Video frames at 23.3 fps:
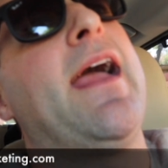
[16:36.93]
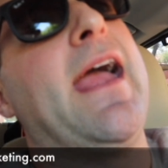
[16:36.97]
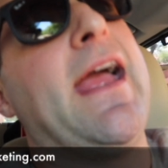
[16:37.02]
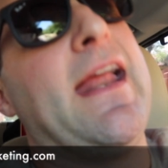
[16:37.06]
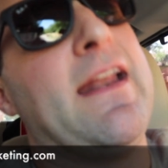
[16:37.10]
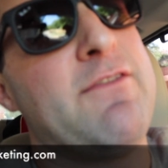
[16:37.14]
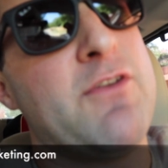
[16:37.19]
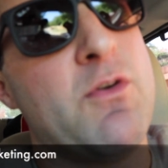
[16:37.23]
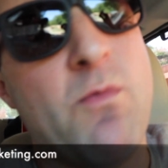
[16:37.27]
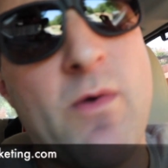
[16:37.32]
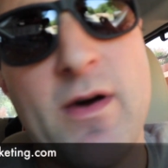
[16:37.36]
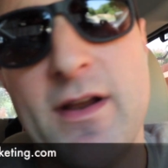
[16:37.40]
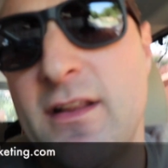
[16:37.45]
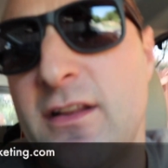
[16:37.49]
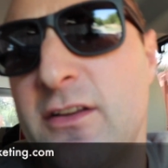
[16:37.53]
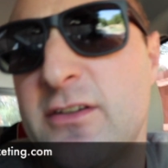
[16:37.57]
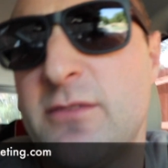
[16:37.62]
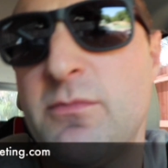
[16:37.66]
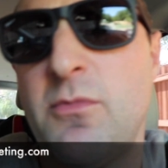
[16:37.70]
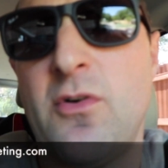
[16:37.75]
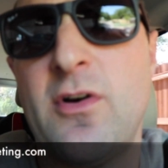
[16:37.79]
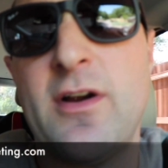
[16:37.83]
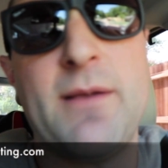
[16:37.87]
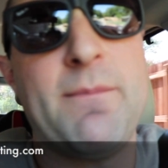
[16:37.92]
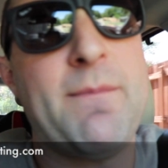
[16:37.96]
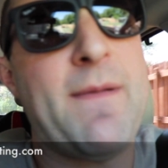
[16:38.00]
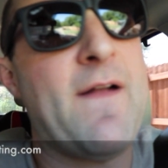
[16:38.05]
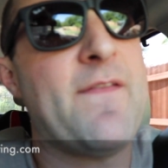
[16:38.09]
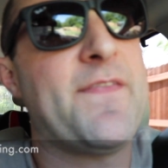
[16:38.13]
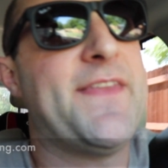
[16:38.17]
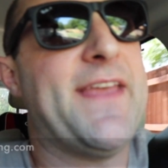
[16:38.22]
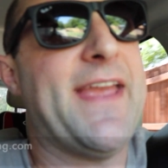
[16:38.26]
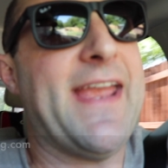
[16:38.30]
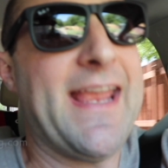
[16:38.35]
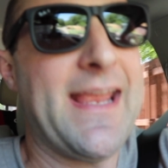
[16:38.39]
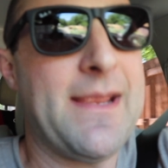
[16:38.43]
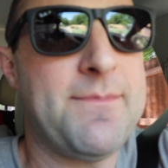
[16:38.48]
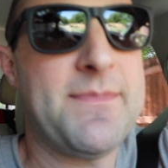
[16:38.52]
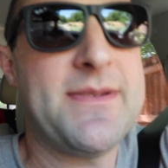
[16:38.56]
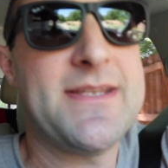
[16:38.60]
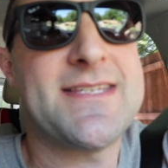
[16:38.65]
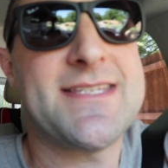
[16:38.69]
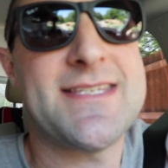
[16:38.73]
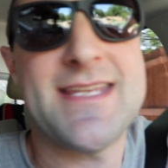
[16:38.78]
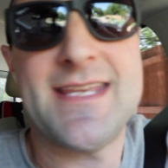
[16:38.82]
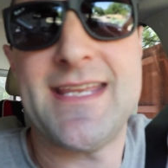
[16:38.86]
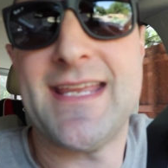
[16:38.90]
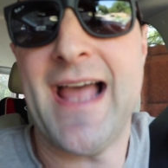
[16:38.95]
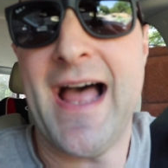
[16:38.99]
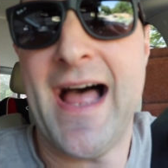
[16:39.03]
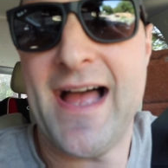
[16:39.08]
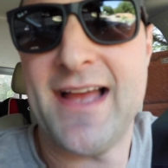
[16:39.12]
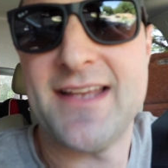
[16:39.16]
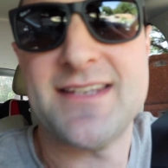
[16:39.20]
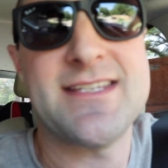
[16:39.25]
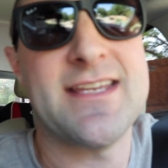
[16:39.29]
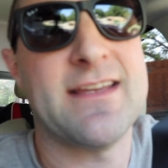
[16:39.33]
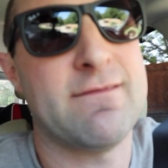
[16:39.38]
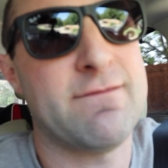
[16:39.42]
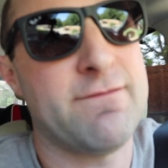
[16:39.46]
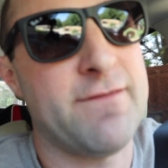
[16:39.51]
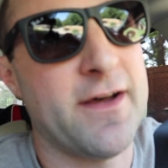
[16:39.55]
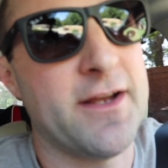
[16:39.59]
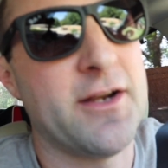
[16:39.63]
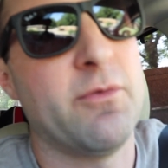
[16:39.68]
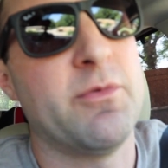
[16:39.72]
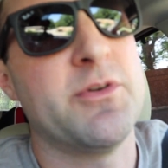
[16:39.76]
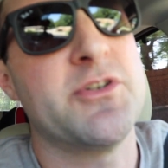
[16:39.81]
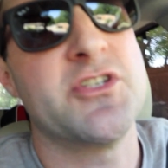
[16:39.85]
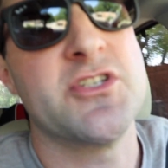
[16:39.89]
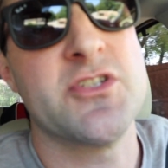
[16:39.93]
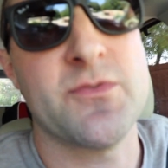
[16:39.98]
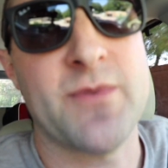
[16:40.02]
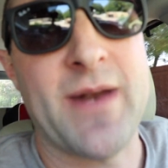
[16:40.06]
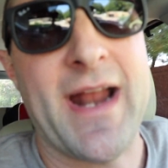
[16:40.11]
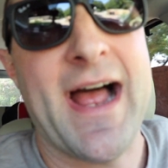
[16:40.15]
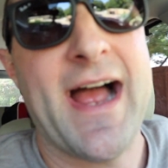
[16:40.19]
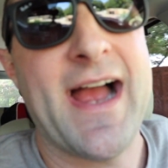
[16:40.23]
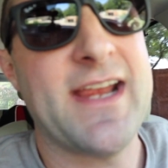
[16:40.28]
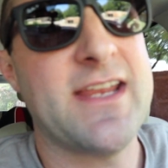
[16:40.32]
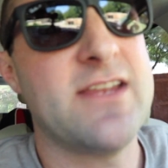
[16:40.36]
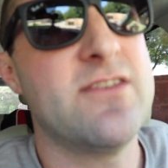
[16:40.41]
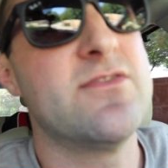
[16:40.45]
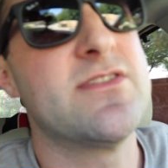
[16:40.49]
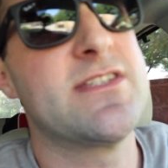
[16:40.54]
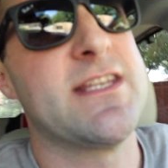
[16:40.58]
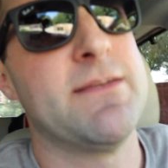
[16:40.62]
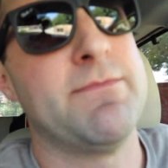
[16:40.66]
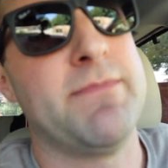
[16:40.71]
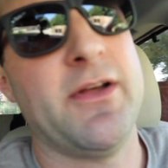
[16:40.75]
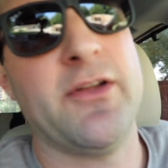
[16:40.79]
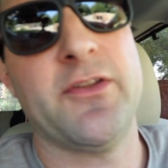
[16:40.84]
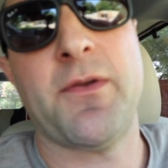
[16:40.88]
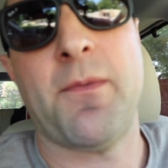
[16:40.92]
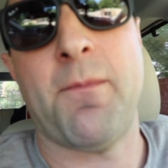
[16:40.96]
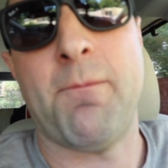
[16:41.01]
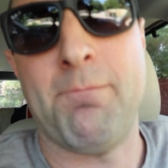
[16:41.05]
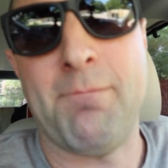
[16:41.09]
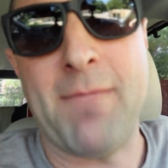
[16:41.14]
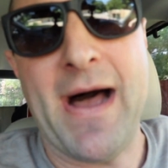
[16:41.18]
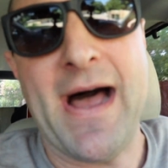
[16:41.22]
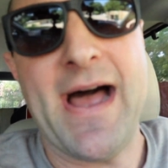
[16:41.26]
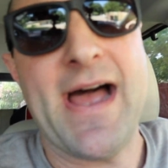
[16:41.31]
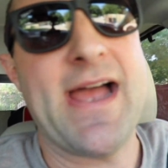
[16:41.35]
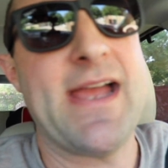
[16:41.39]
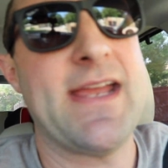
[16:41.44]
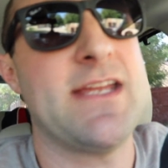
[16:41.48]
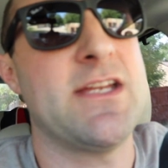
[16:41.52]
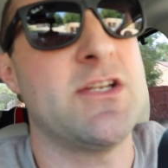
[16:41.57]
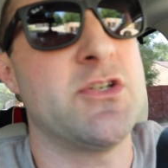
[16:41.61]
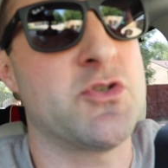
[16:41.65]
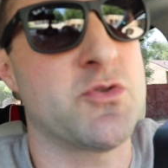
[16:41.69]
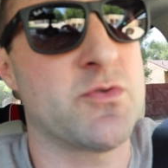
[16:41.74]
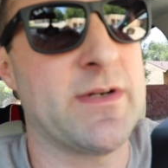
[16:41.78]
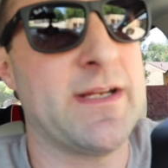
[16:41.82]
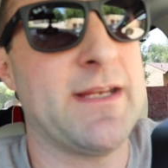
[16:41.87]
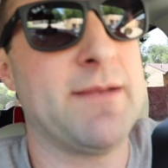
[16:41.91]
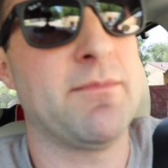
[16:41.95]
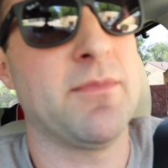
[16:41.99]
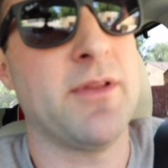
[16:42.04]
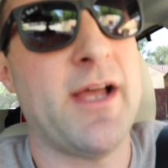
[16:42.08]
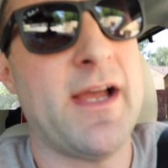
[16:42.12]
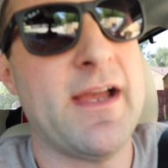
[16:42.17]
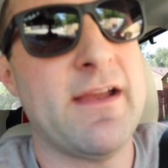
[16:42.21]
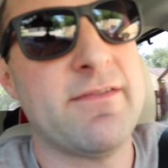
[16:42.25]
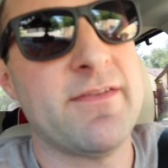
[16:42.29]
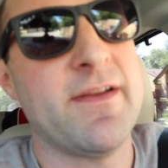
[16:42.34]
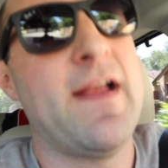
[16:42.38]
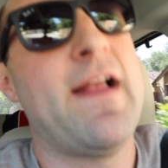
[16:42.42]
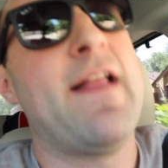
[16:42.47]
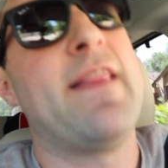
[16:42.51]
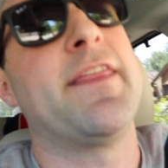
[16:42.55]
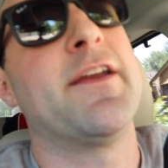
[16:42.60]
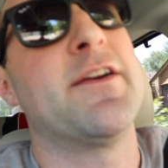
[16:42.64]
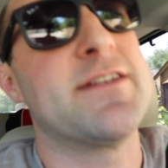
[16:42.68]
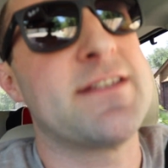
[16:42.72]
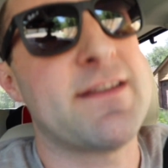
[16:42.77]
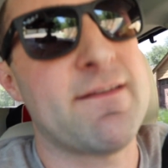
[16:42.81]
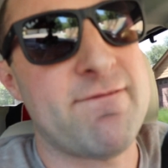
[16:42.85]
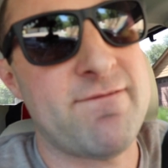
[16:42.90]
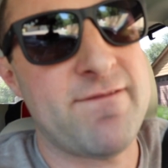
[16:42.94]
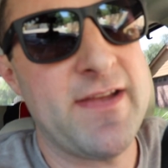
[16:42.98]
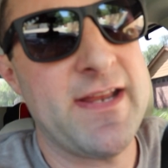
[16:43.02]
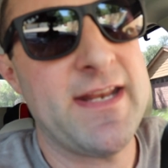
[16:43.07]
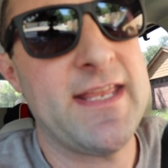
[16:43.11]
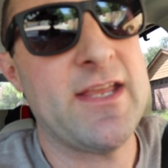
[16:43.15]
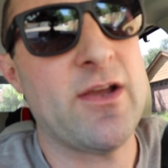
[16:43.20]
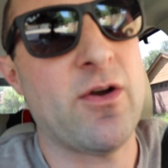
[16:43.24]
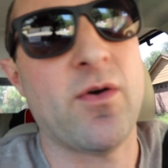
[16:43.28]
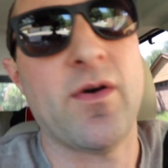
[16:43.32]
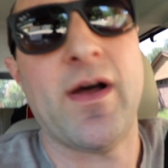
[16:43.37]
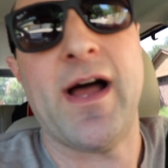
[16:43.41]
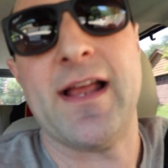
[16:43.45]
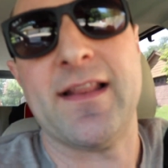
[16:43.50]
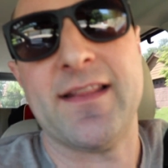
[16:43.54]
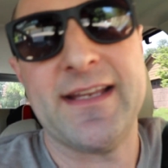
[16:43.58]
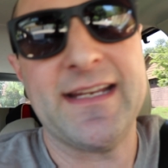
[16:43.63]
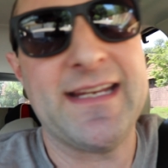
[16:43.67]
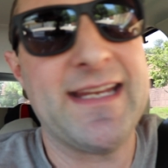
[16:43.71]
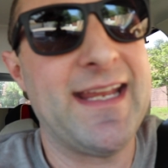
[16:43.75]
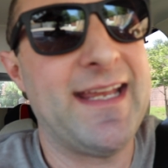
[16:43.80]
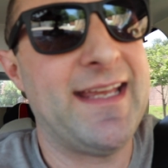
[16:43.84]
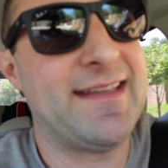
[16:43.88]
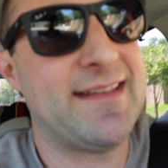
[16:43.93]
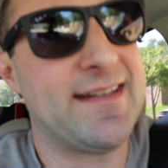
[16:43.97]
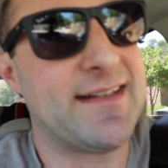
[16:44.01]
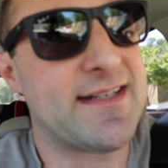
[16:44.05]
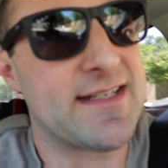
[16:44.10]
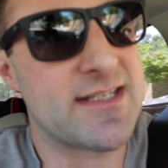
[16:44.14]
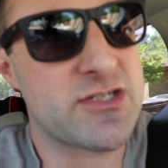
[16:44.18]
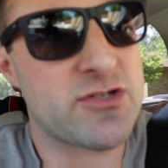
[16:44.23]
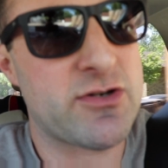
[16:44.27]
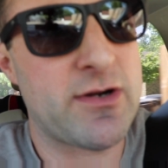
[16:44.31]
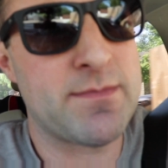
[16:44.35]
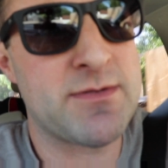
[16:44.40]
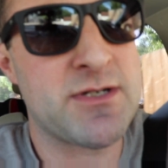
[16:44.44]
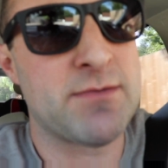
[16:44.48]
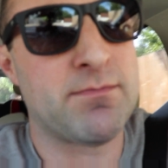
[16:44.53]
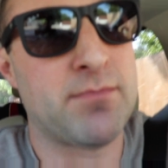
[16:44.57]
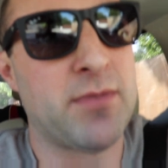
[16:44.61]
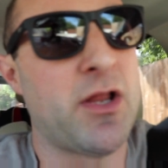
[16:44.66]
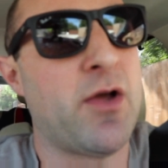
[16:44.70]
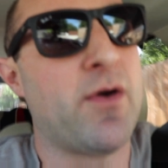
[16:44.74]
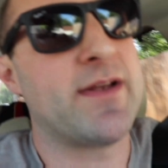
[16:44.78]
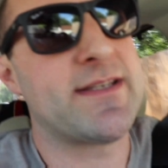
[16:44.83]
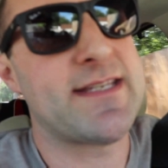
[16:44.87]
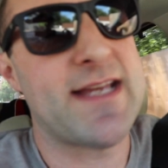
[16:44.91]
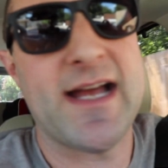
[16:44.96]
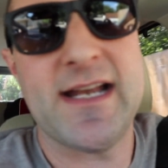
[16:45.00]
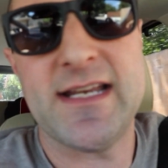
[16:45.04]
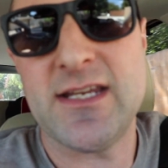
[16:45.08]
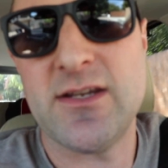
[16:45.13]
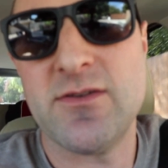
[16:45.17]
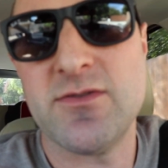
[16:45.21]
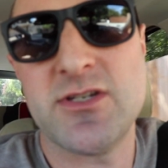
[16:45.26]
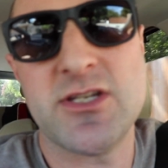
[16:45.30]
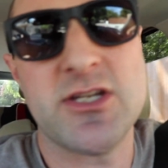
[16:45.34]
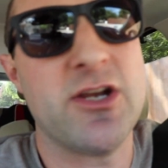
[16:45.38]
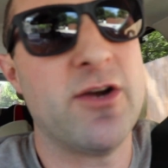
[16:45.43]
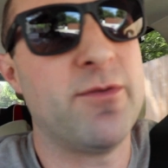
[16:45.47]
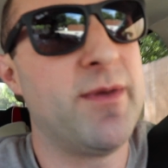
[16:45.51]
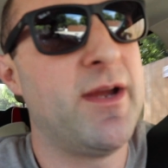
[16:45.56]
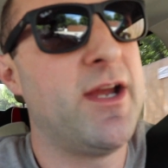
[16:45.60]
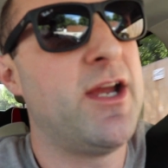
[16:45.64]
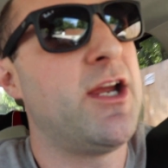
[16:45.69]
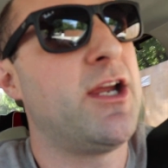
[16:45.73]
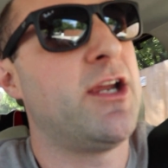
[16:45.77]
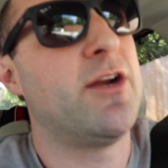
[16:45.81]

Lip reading: And if you want to learn more about the ABC content funnel, which is what I use to build my dream life, there is a video. I link it in the description below. It's on YouTube.